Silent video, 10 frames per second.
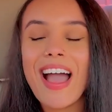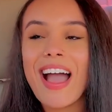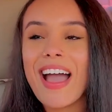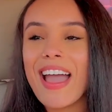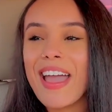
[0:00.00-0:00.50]

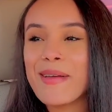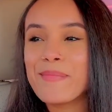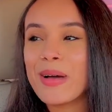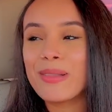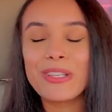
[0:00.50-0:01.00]

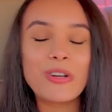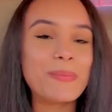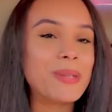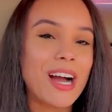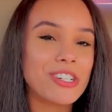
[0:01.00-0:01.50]
I'm a little
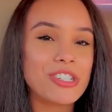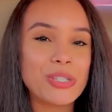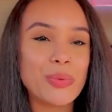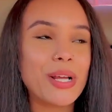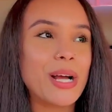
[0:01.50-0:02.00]

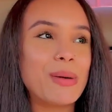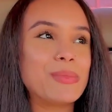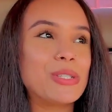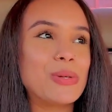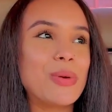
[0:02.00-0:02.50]
obnoxious when it
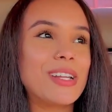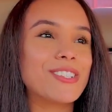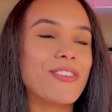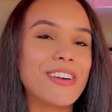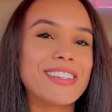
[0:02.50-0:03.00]
comes to it
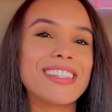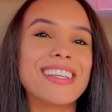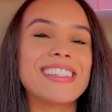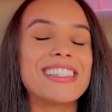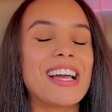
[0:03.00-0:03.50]
as far as
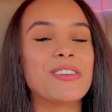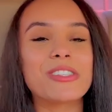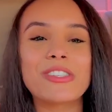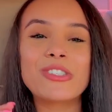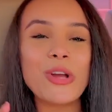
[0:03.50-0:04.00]
like the
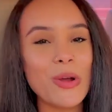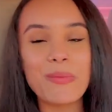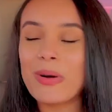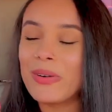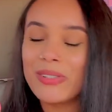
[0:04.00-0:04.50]
sounds of the
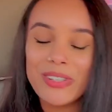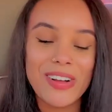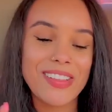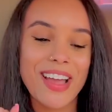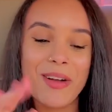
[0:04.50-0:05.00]
turbos and
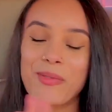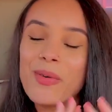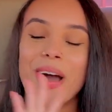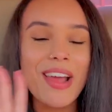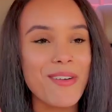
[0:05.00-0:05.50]
all that,
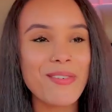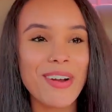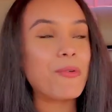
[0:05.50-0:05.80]
whatever.